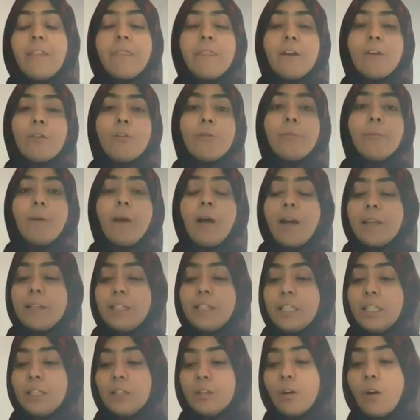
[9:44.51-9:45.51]

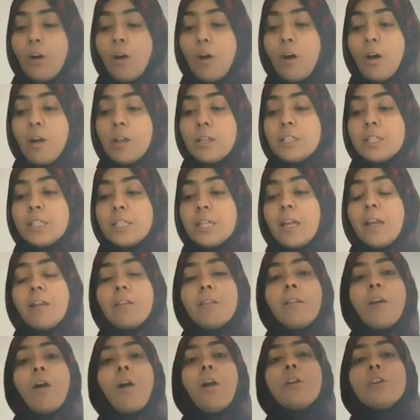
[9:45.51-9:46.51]
Thereupon, he caused a
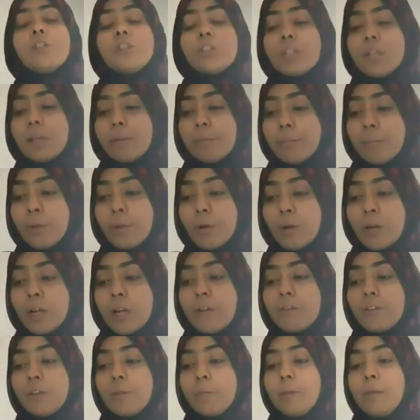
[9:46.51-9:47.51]
large number
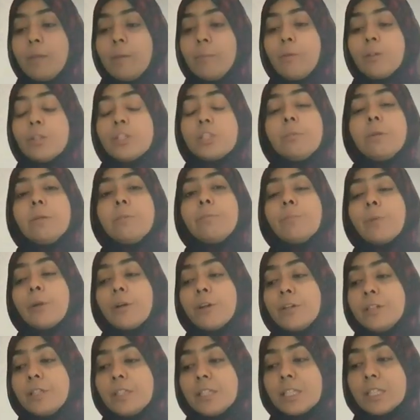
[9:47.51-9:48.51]
of the people to be
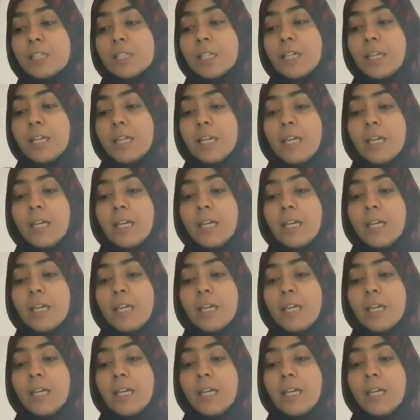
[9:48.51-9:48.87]
burnt